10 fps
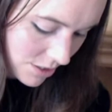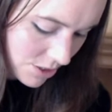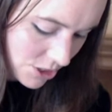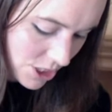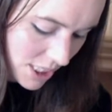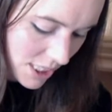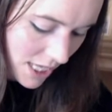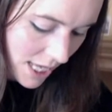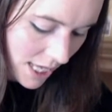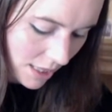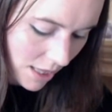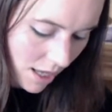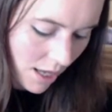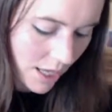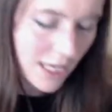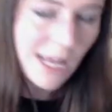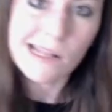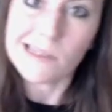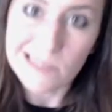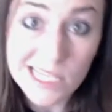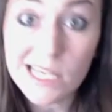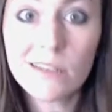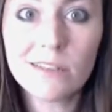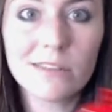G L I li